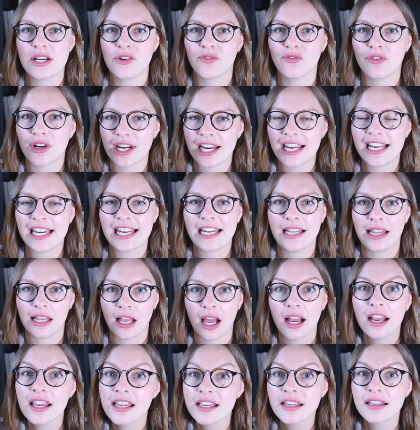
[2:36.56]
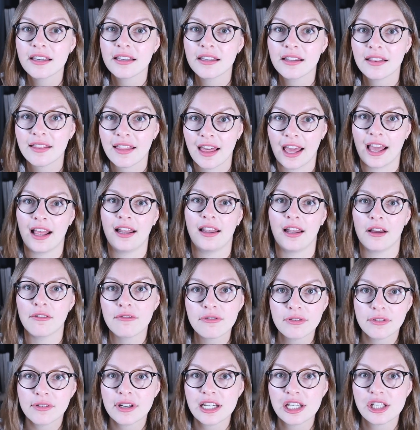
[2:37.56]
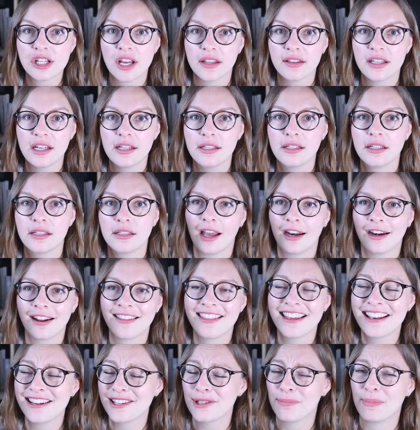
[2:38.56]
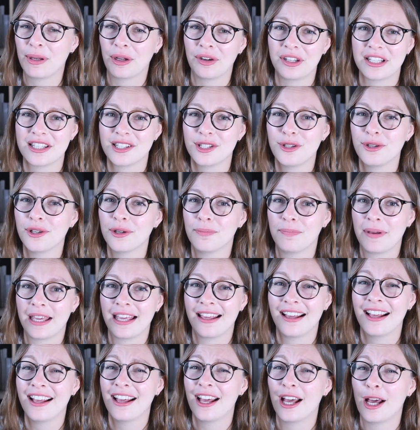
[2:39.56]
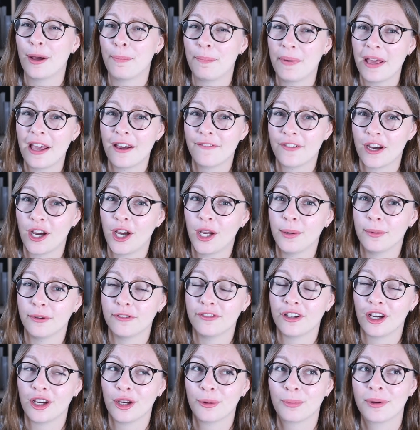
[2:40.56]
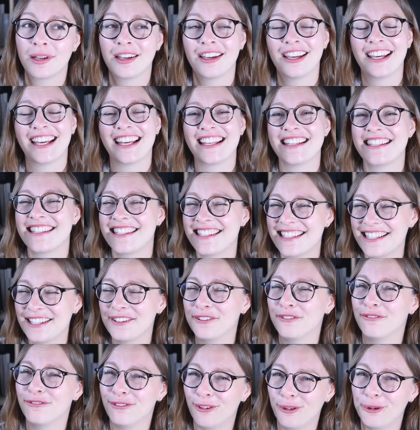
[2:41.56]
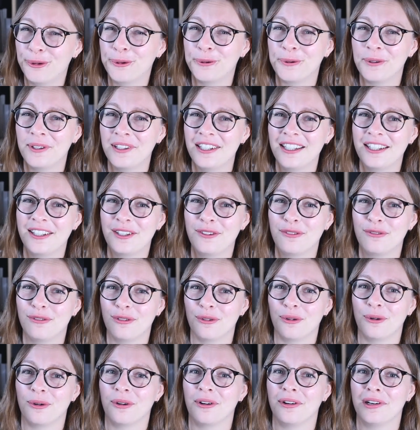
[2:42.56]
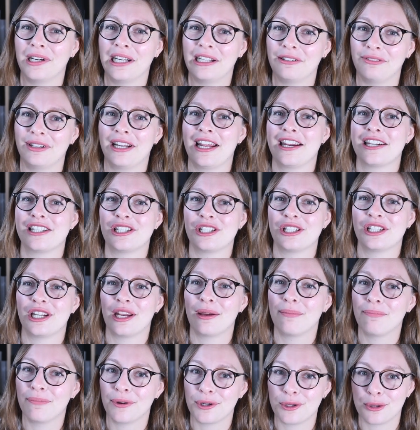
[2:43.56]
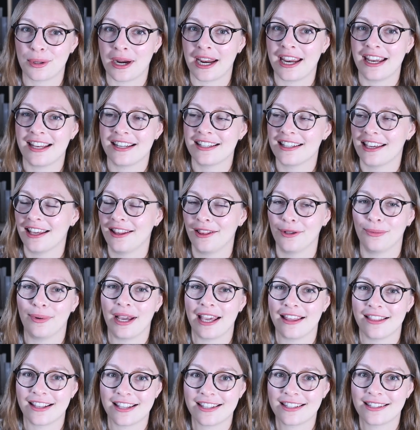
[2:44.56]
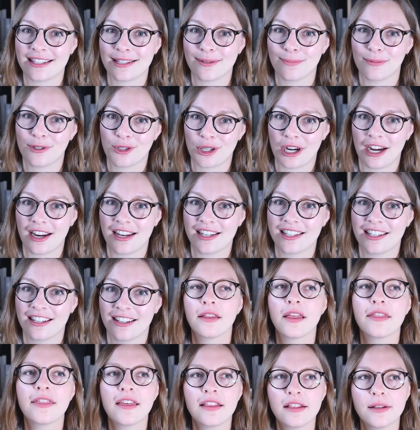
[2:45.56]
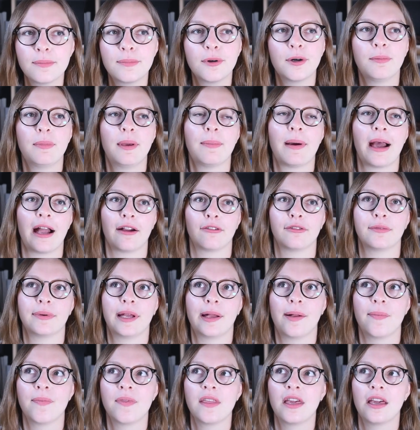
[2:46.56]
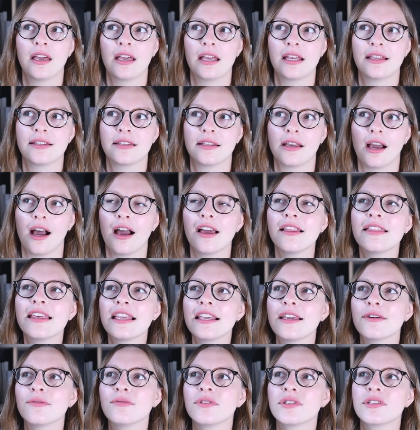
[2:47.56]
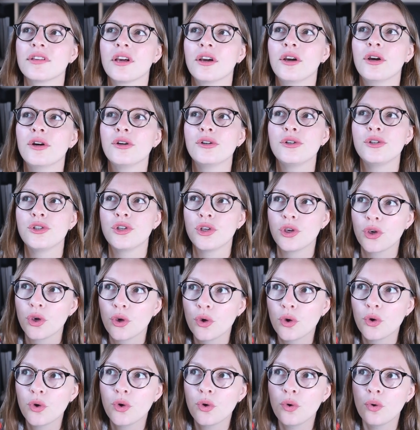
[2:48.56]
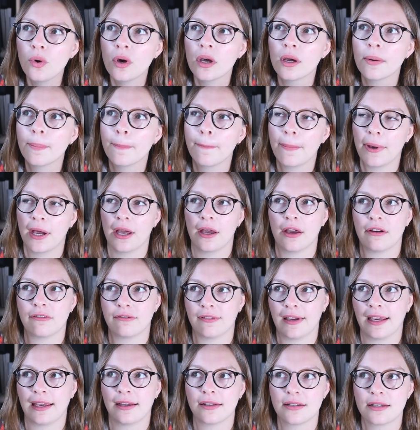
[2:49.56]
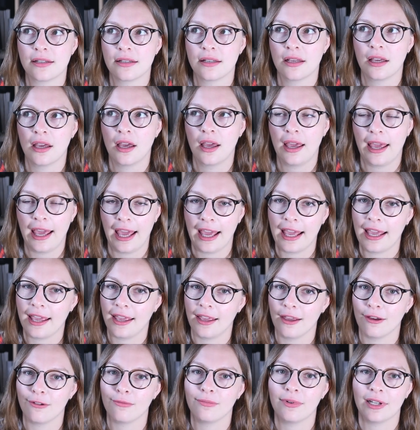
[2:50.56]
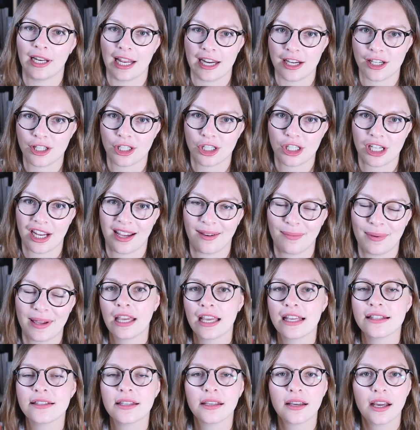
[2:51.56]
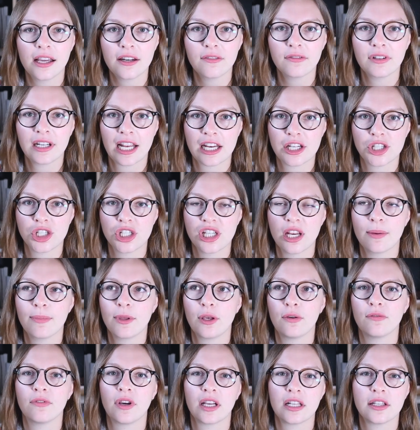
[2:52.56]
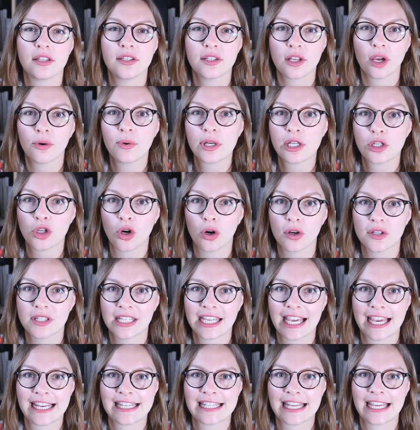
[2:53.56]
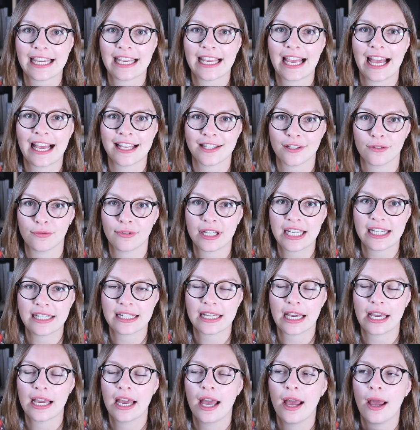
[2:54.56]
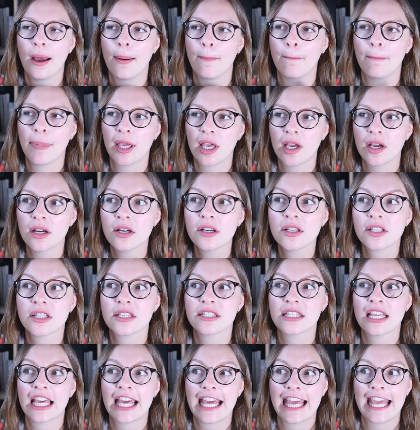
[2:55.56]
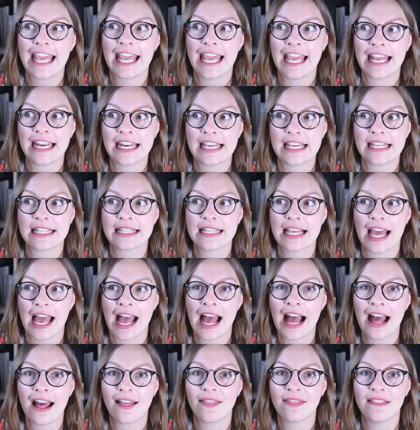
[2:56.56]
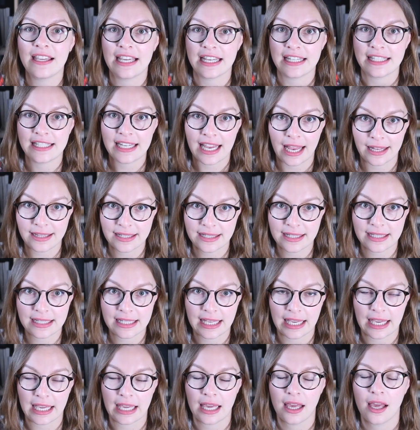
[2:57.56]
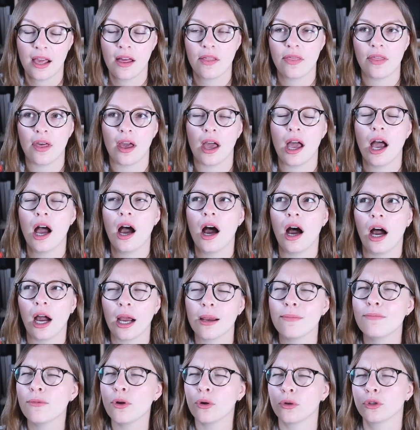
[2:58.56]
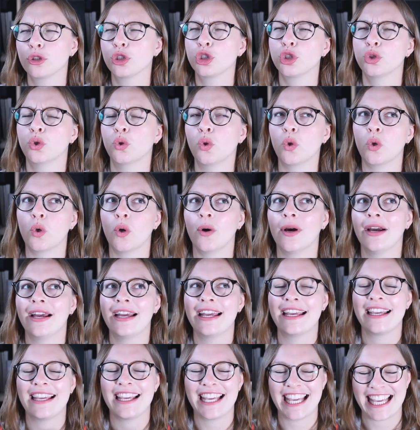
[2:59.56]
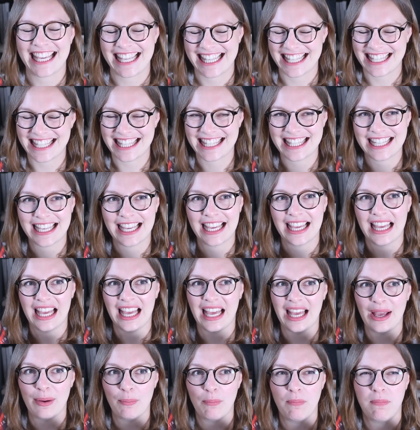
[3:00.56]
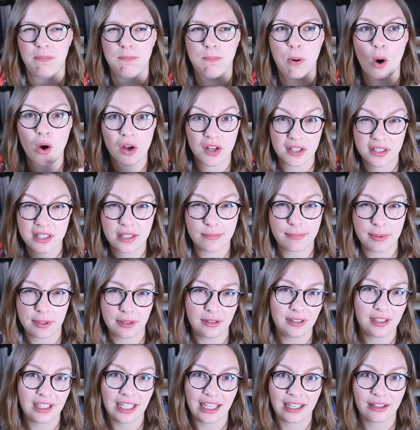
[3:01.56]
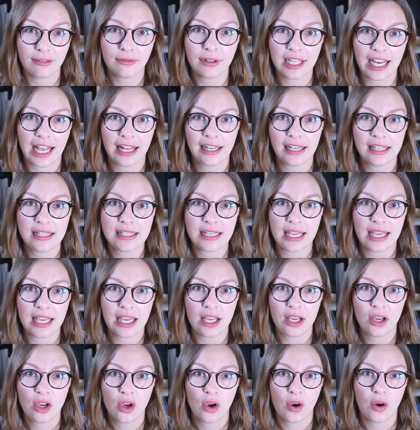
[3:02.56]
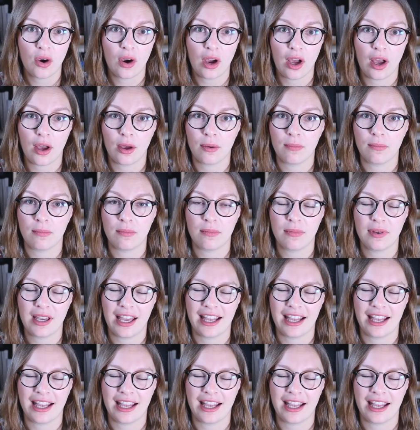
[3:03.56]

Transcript: really like their love for each other. And I think, to be honest, you could be a bit of a homophobe and still fall for a relationship portrayed in the way this is portrayed. The thing that pulled me back from it is that I think it was too perfect a relationship. It's the kind of relationship that you find so intoxicating as a reader because it is at the intensity that I'm not sure is possible in reality, and